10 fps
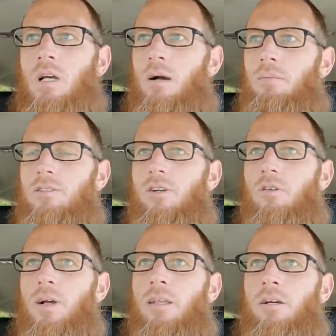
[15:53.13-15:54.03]
I'm gonna turn
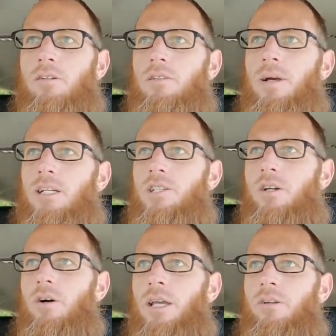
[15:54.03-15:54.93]
around though, because I'm actually
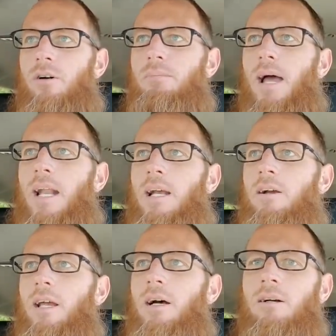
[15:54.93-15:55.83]
going into a bad
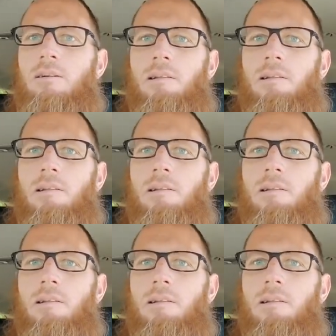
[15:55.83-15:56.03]
area.